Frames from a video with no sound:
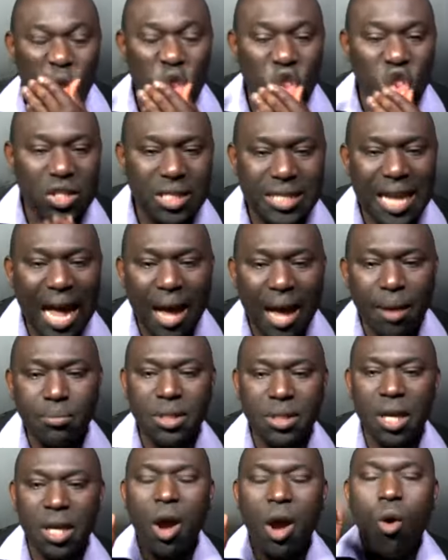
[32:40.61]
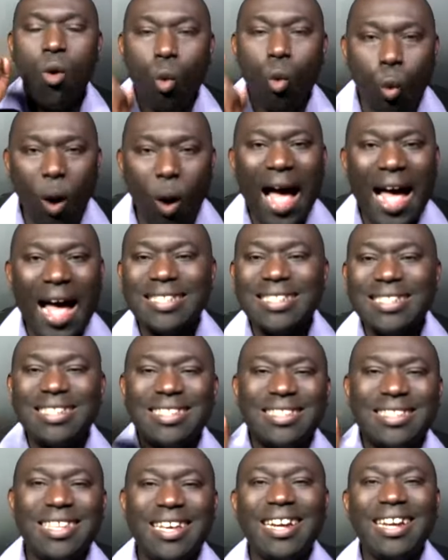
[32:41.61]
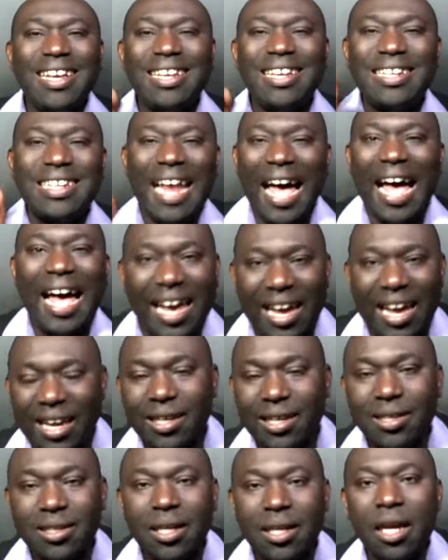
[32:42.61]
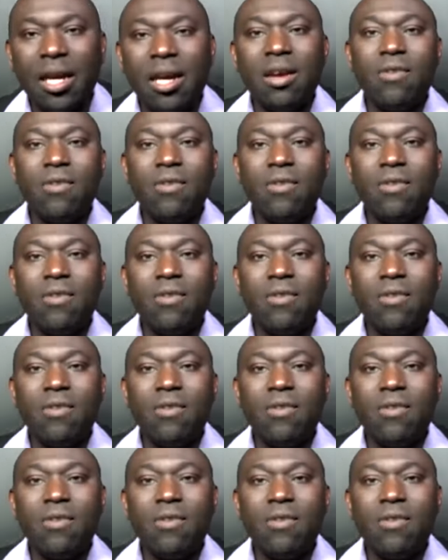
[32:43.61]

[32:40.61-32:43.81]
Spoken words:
Psalms 139